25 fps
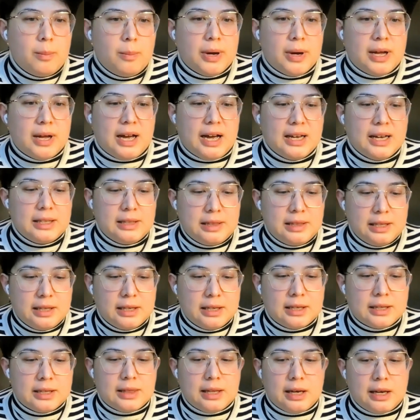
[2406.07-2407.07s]
but I
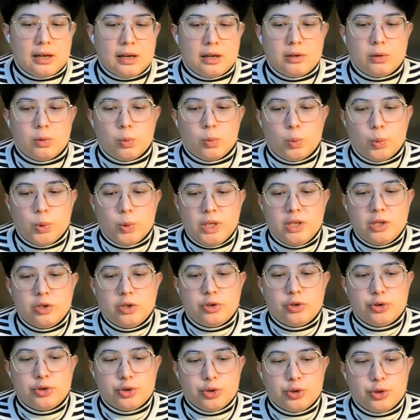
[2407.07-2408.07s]
think that
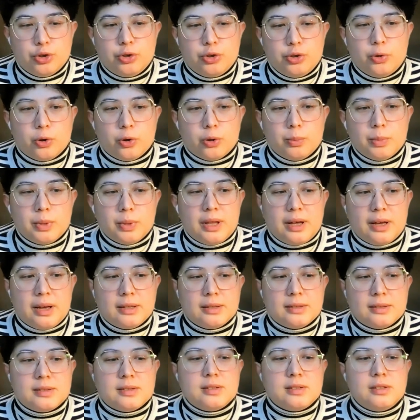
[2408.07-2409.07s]
we should
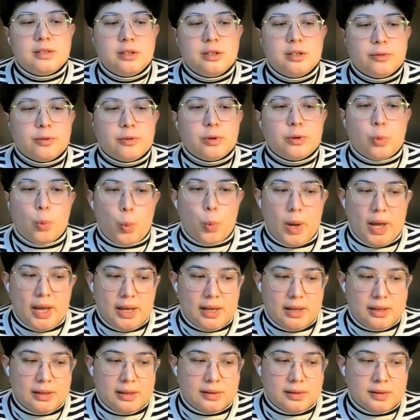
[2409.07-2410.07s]
normalize different
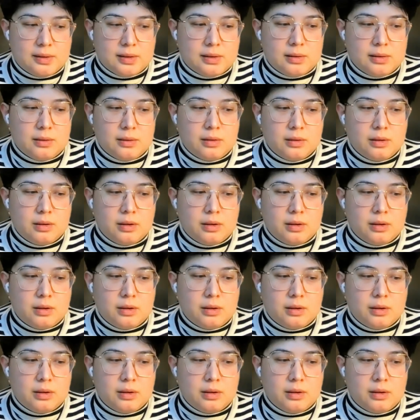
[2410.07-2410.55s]
ways